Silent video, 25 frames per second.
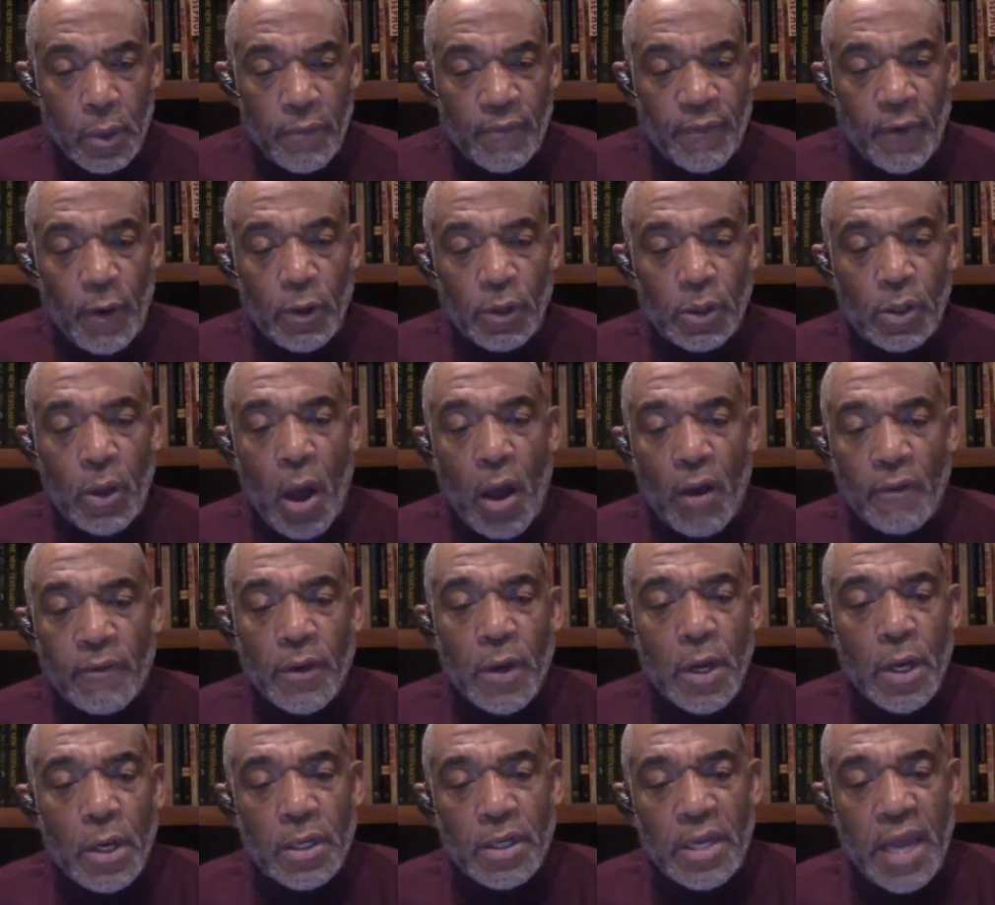First
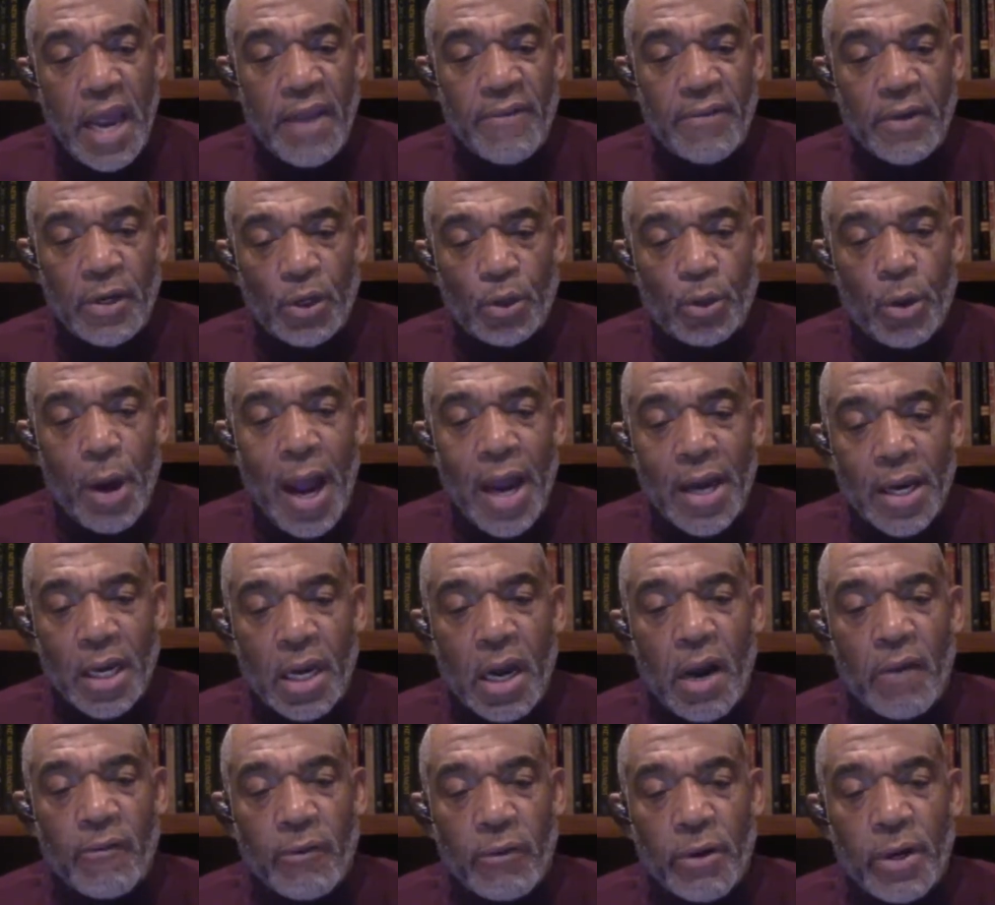off, David, trying to
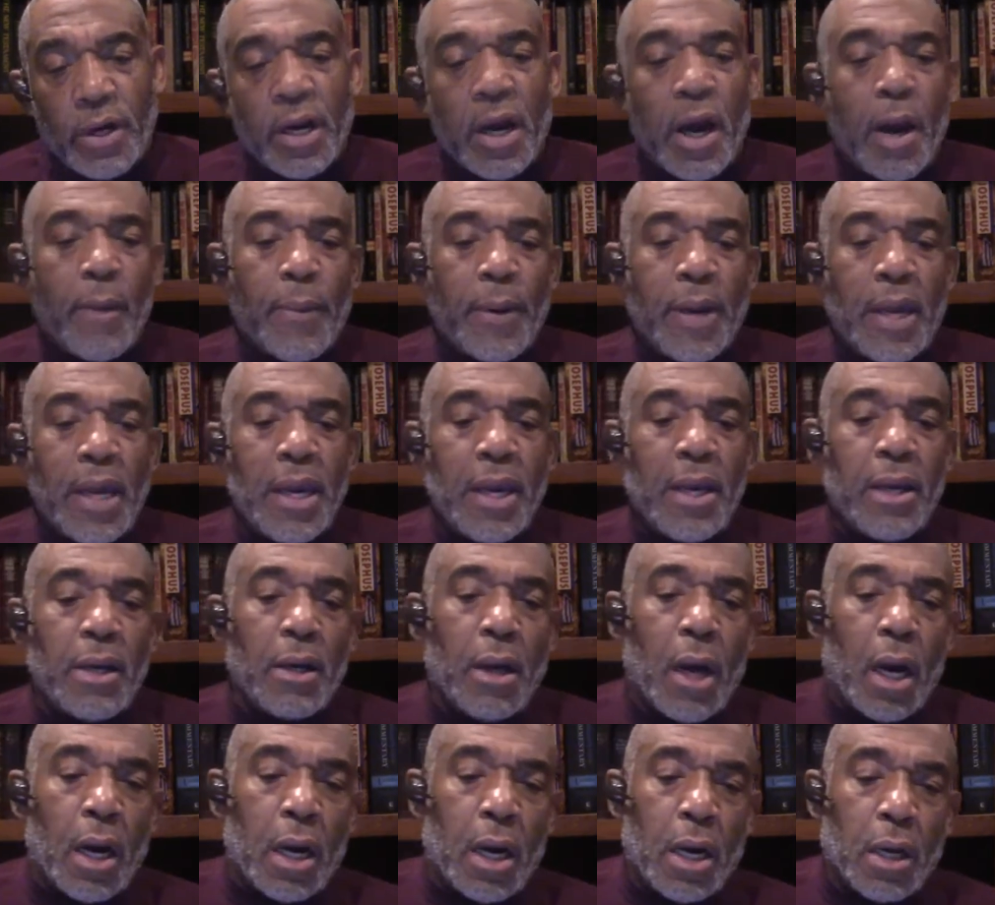cover it up, he